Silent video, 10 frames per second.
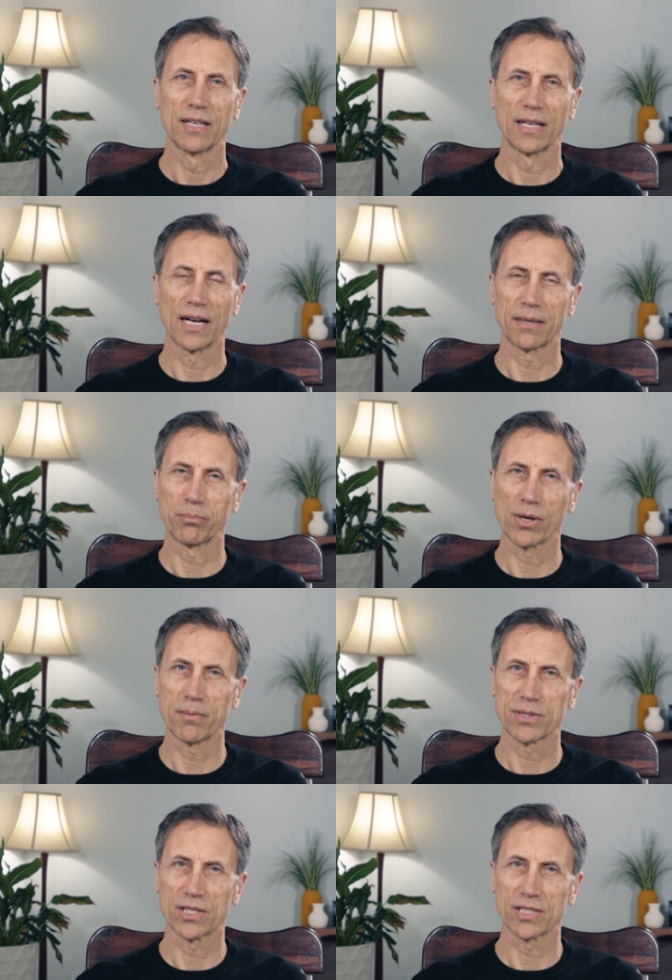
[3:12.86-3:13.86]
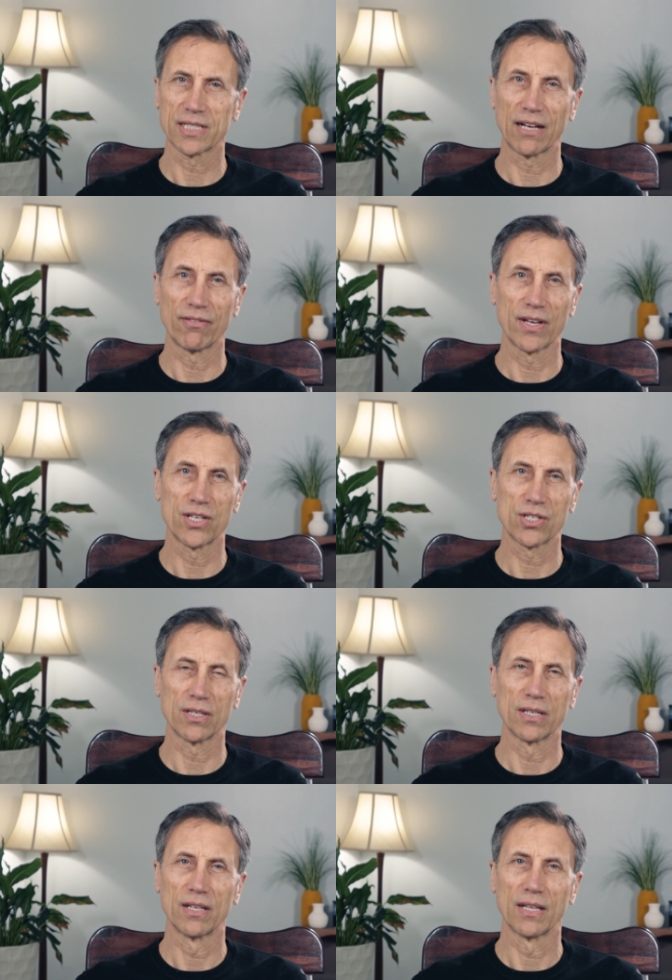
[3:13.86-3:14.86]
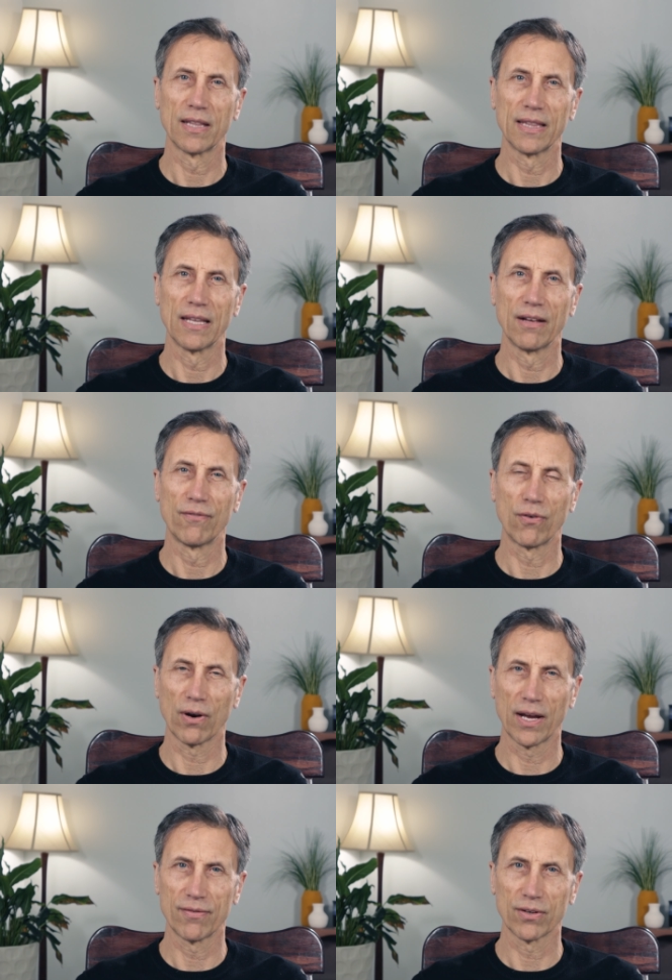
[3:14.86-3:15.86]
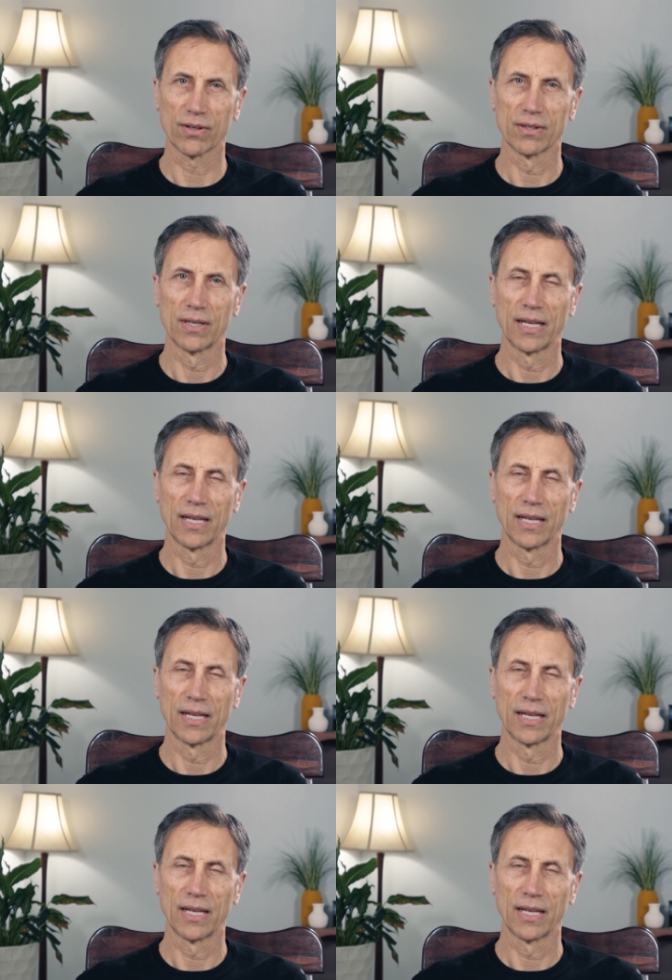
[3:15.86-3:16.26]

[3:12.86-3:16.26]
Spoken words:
God promises salvation forever.